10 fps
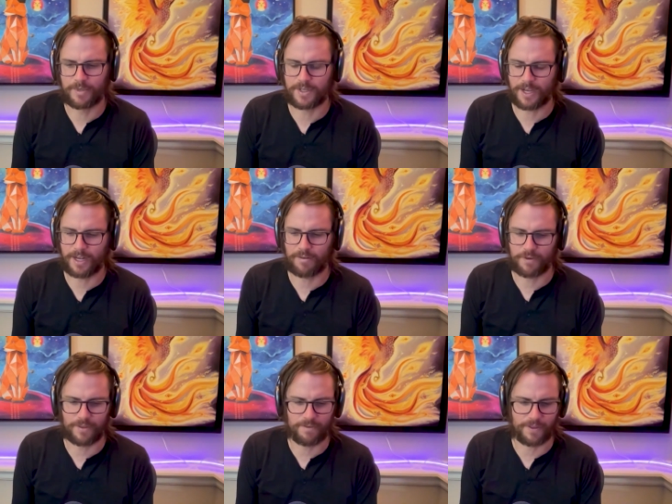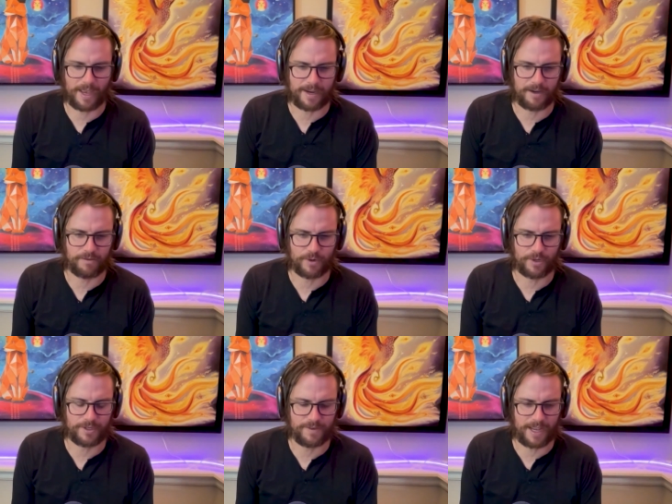Designing for that kind of
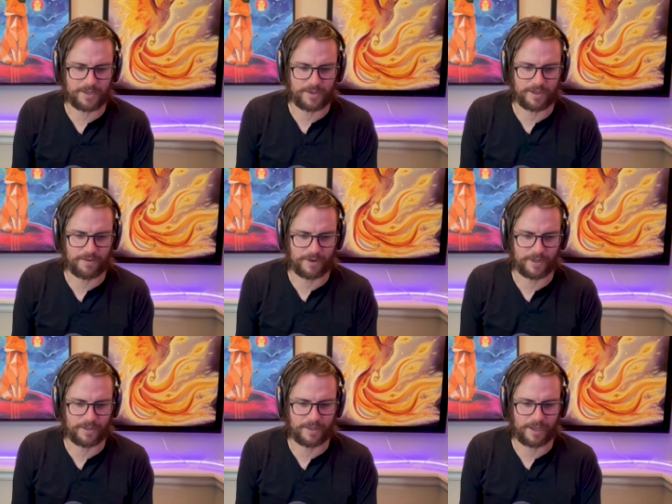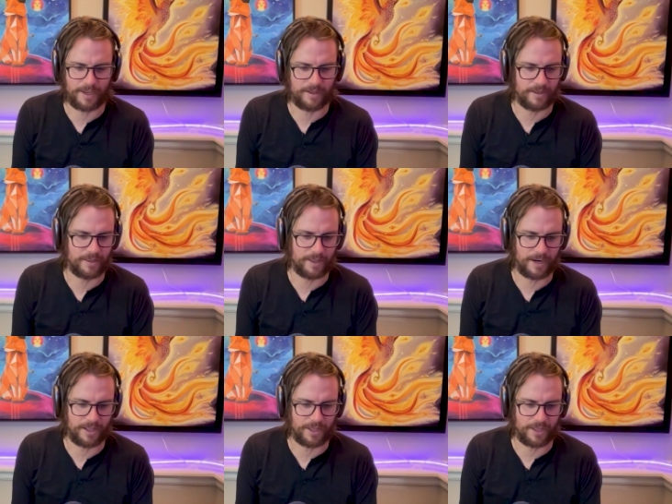world is vastly different than
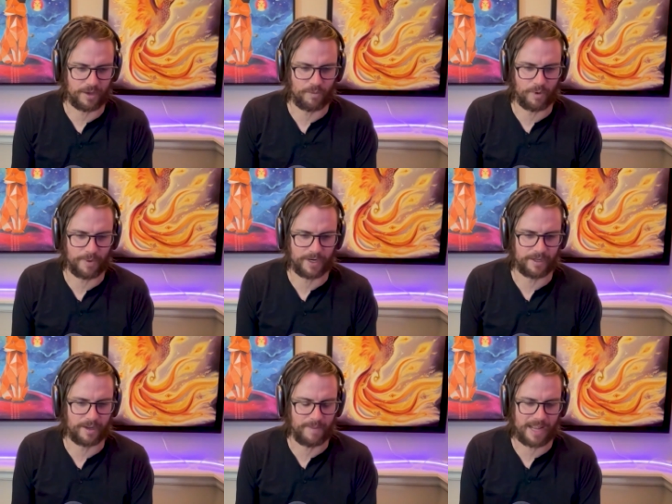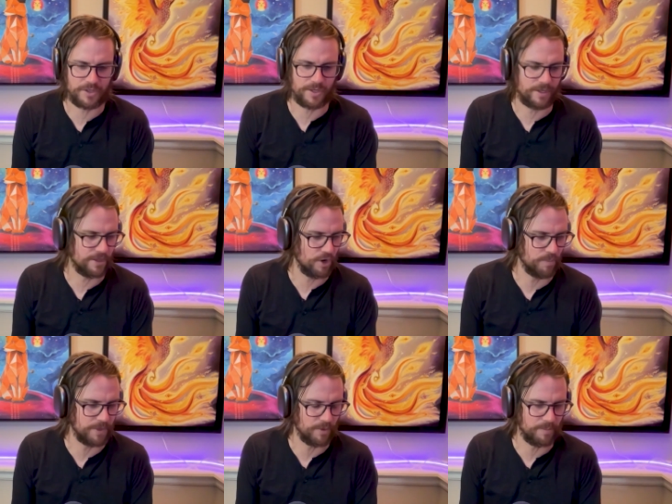I think that what we imagined and
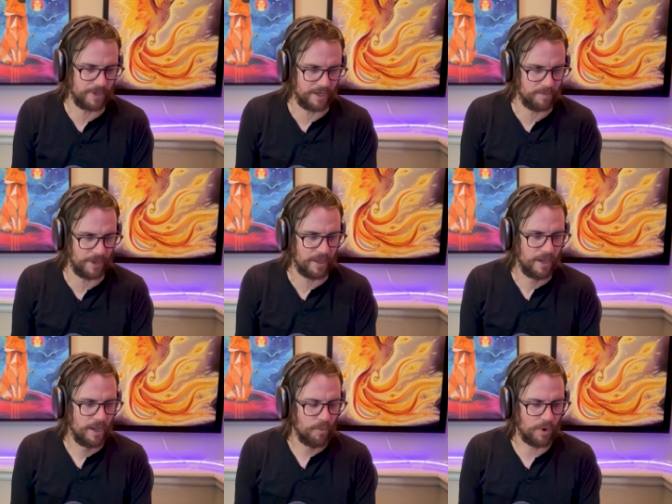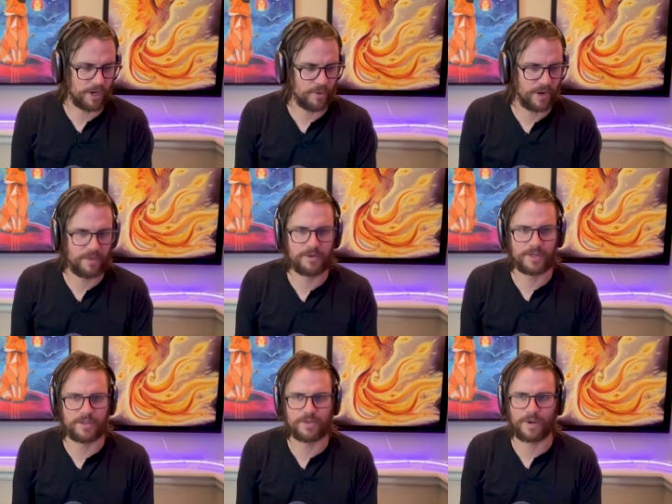hoped it would be. But working around those
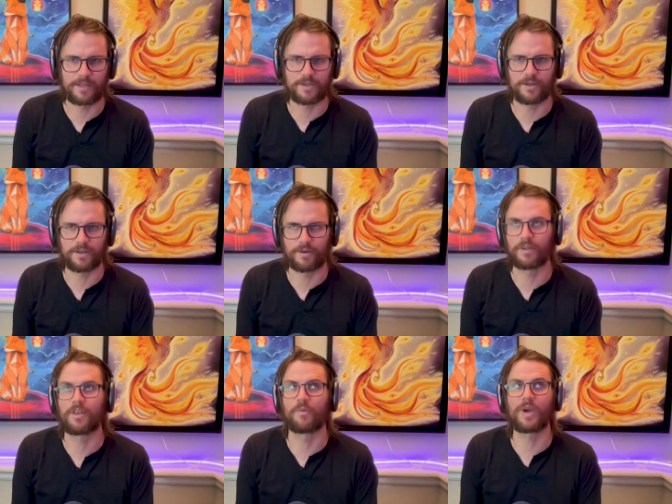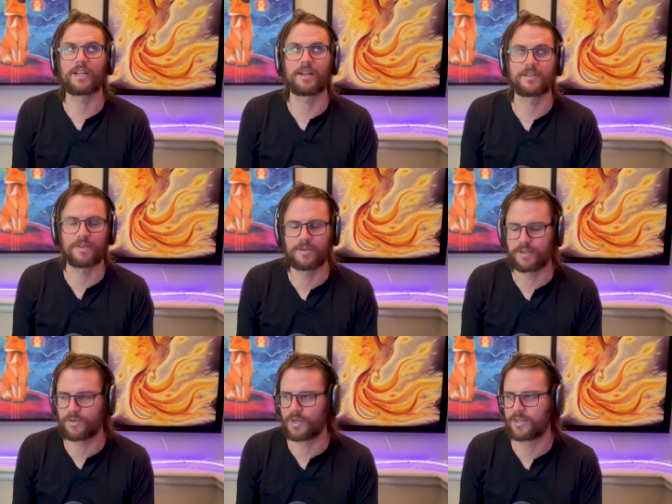constraints, or recognizing those
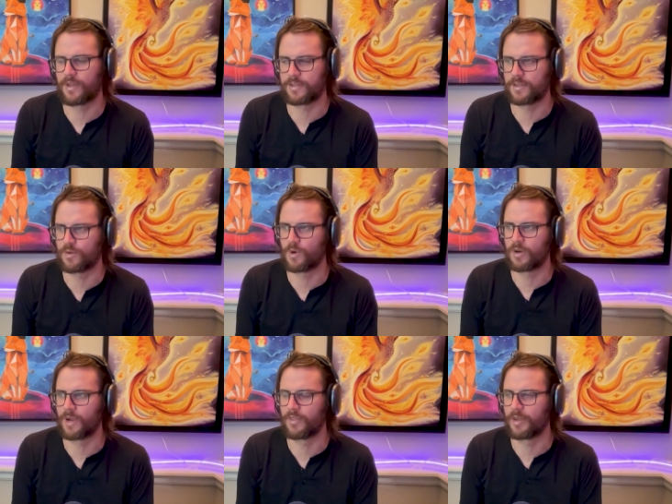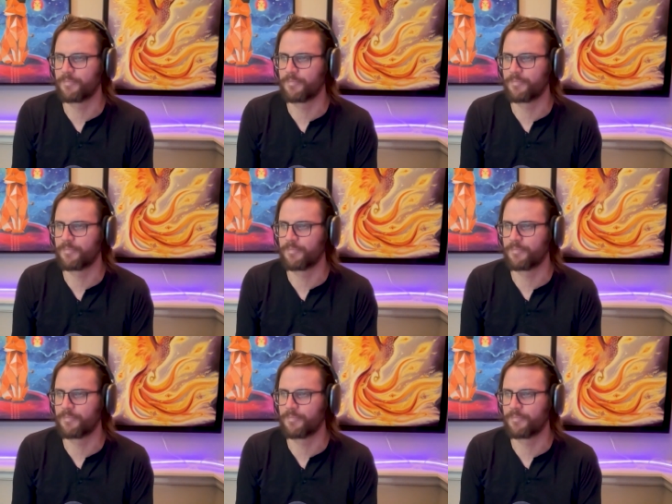constraints, allows us to work around